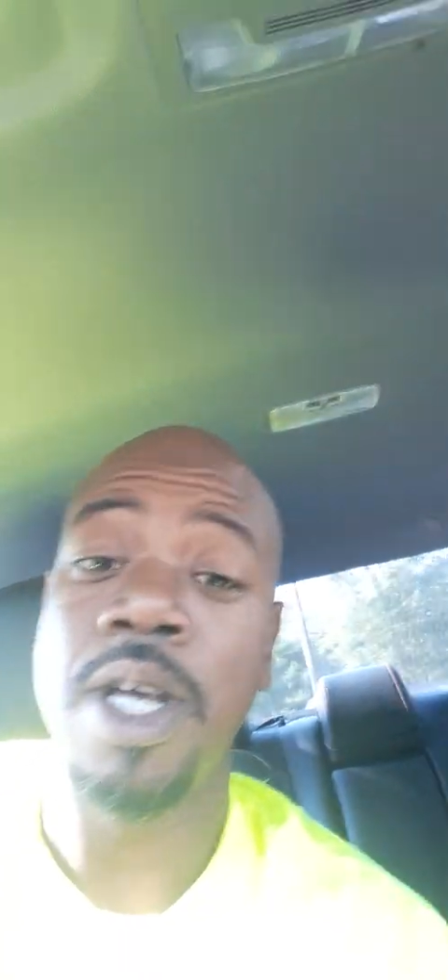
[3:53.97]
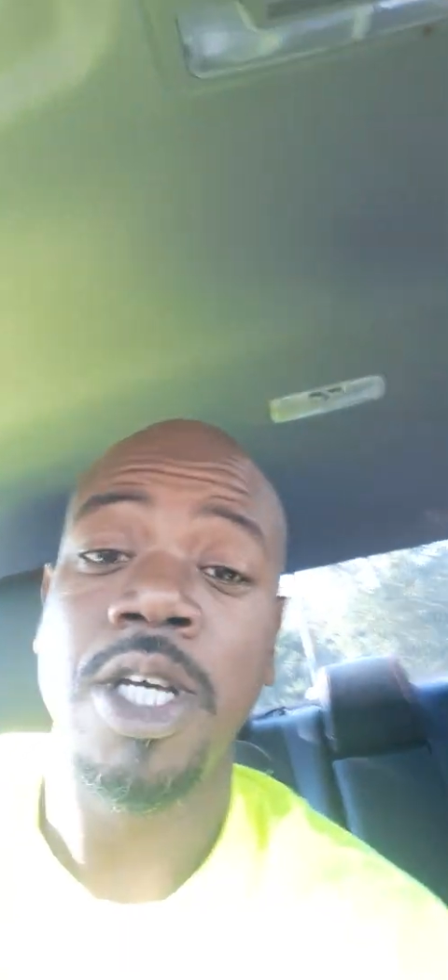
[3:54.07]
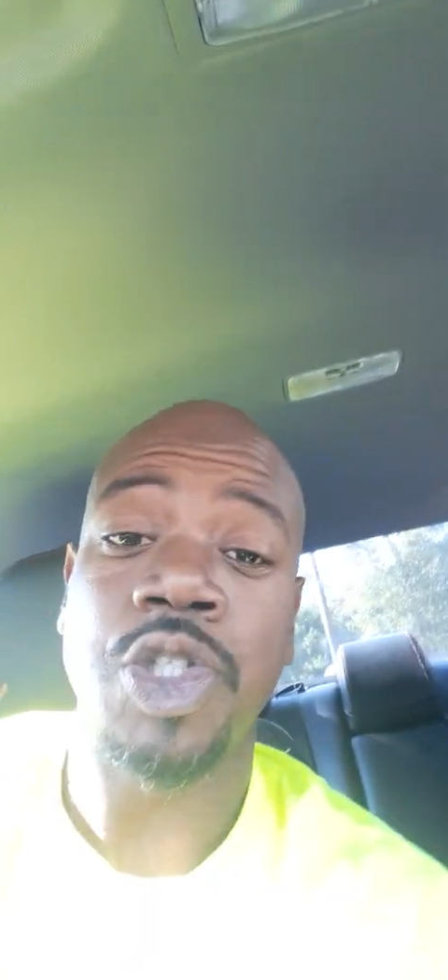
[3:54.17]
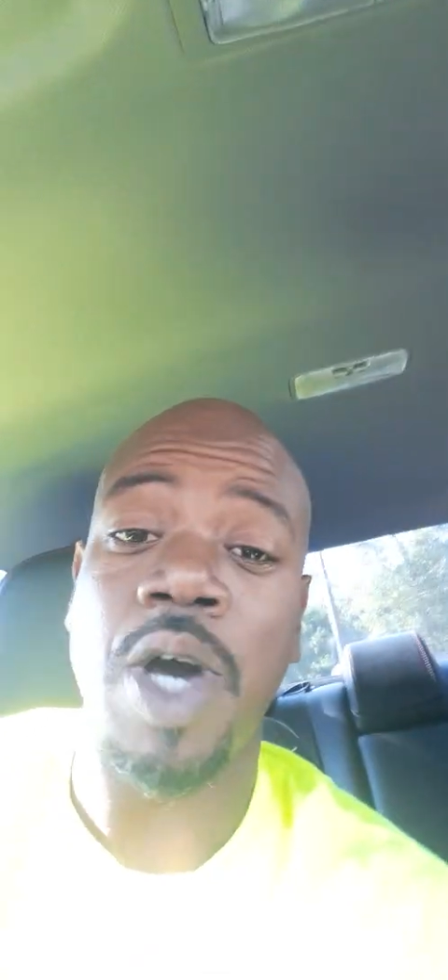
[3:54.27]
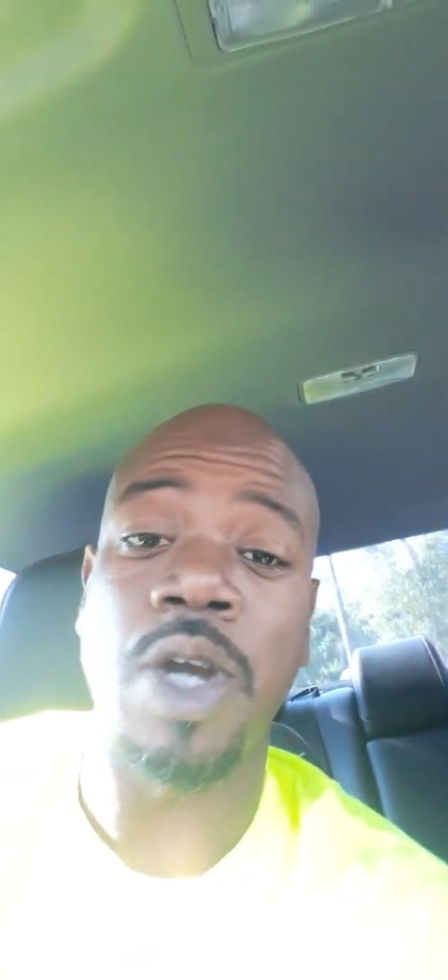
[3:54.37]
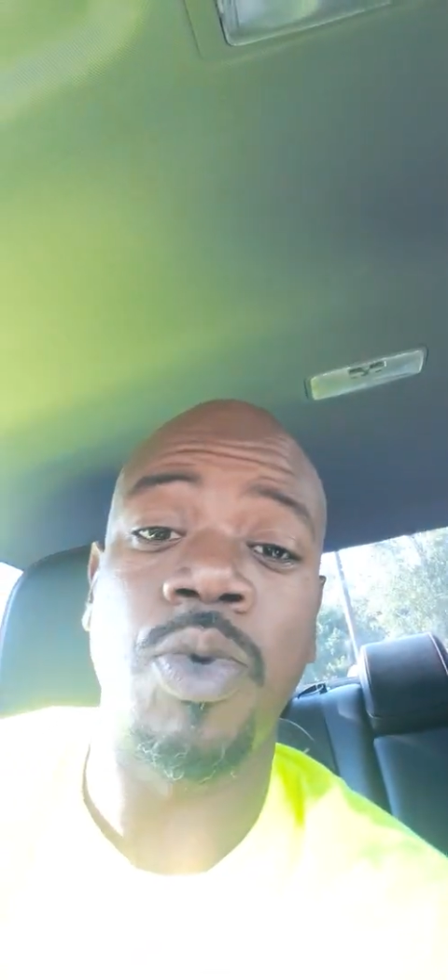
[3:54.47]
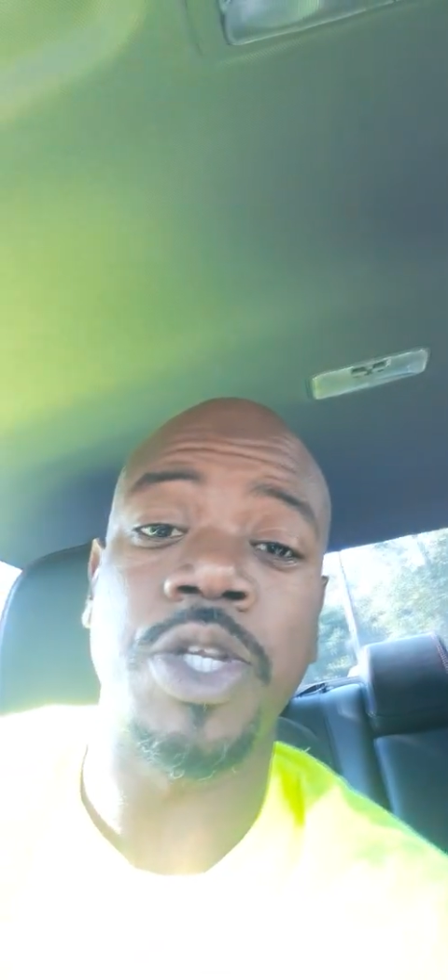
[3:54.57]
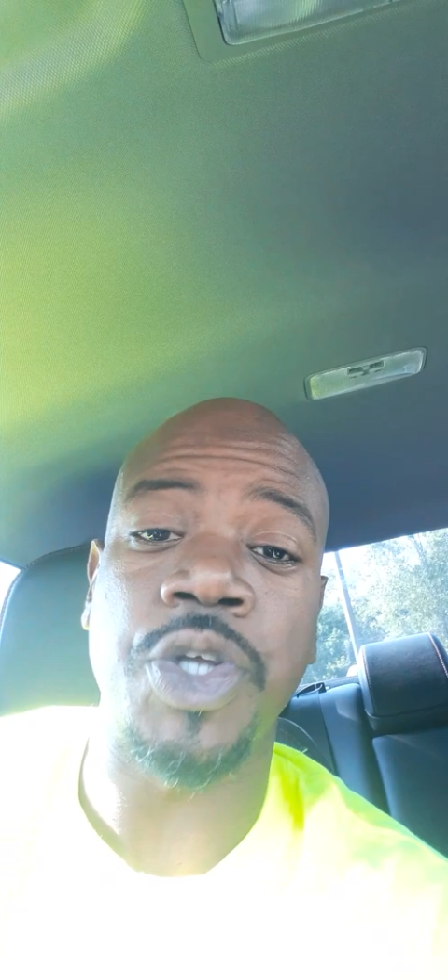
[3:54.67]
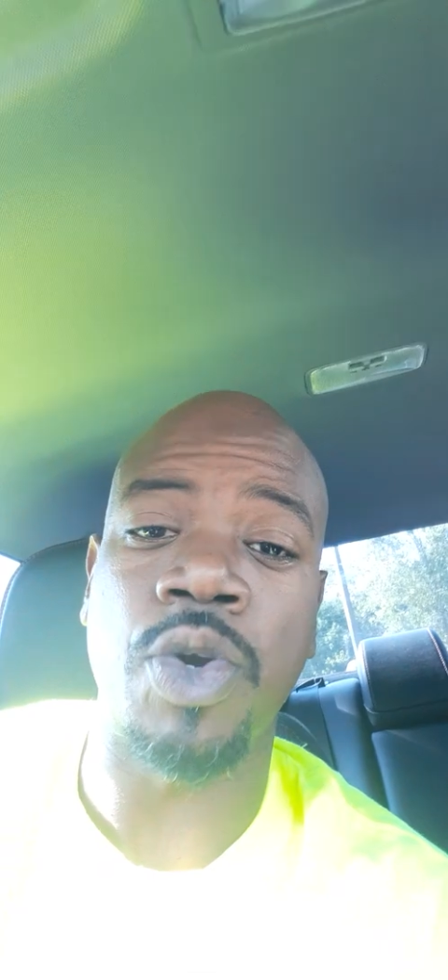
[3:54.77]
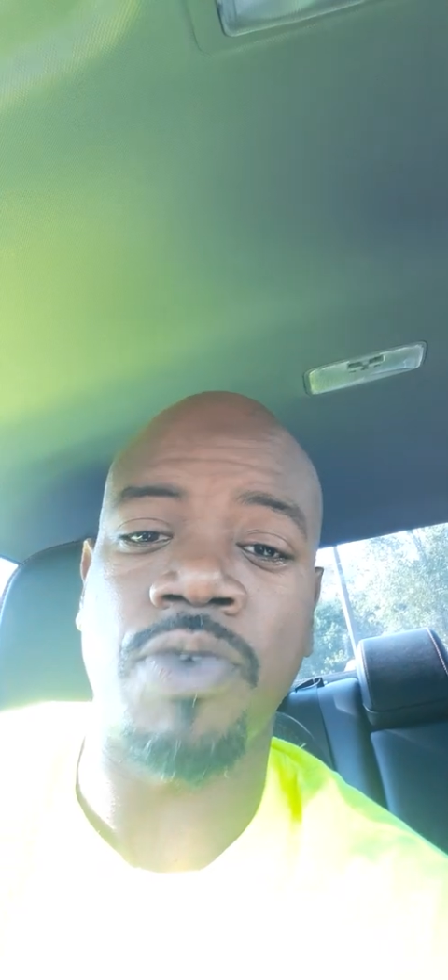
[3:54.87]
so I don't want to
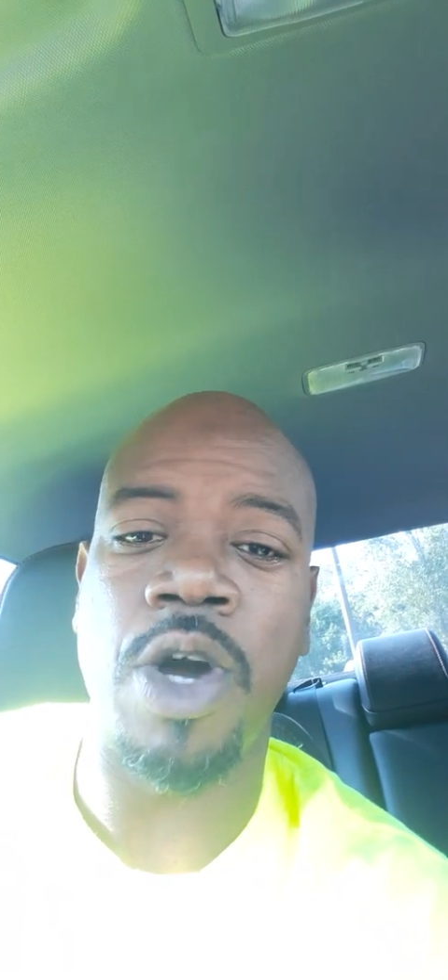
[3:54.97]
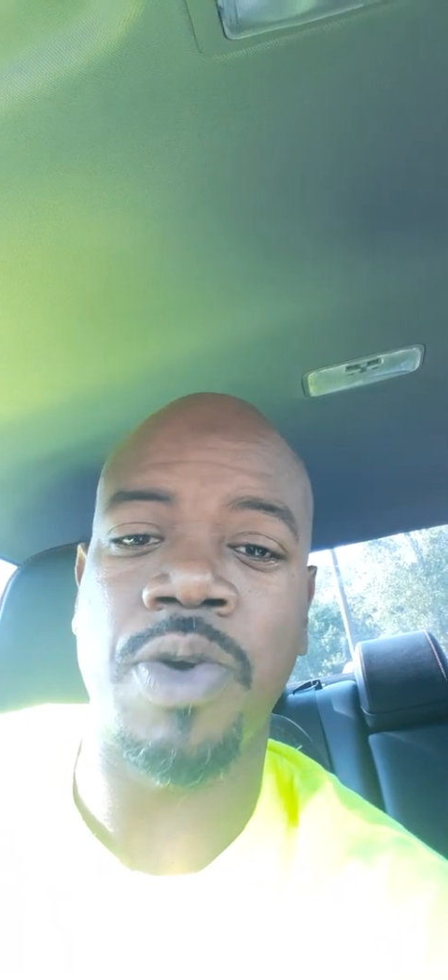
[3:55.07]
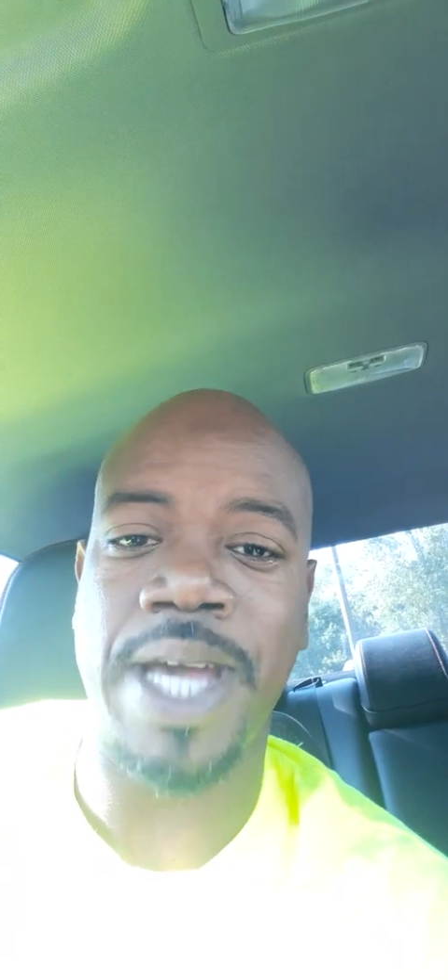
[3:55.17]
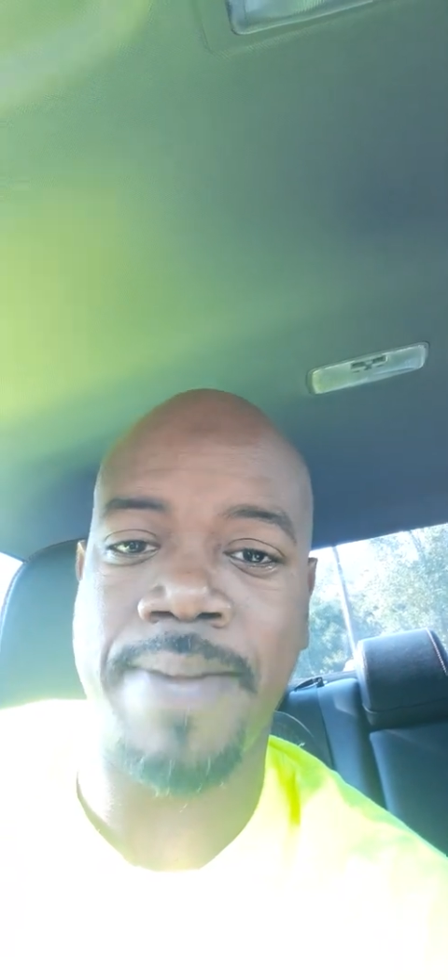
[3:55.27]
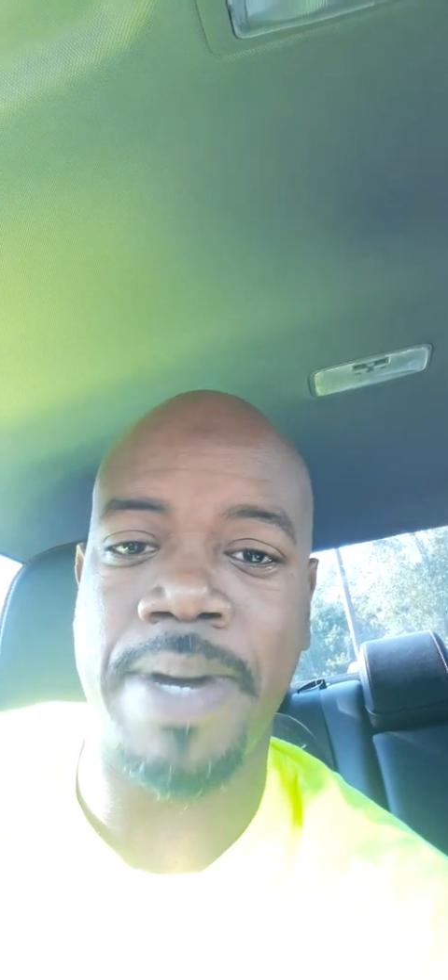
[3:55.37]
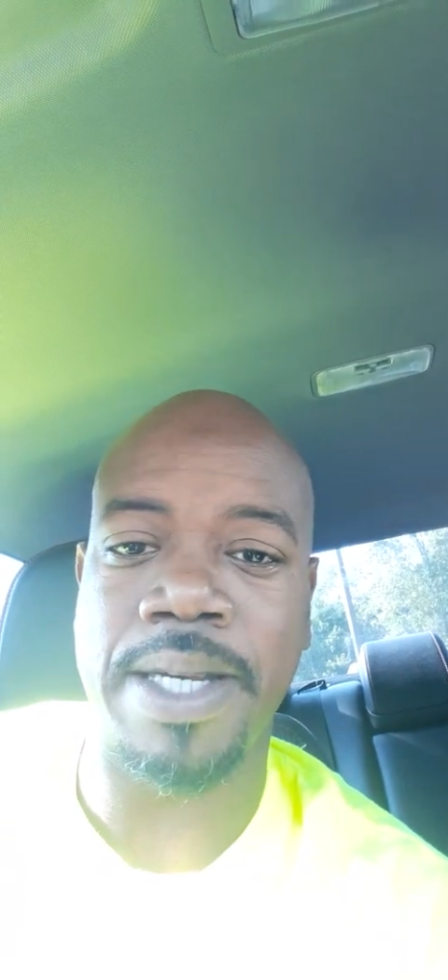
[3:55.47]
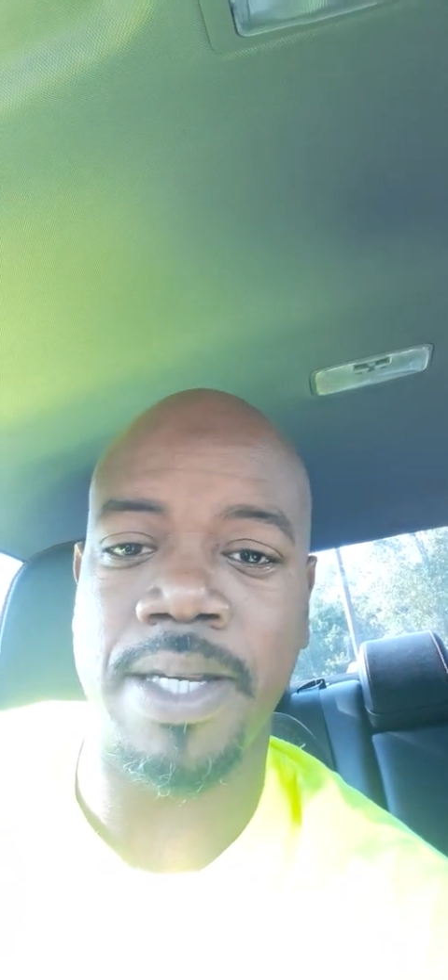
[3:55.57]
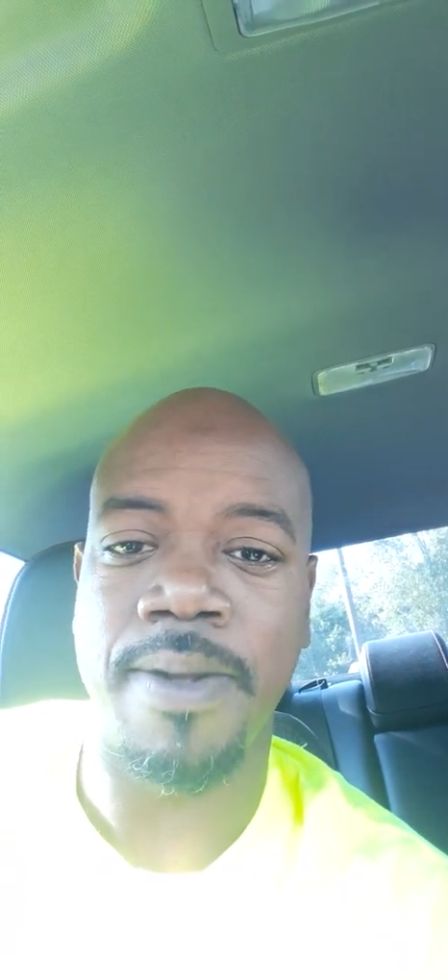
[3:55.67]
throw the wrong name out there.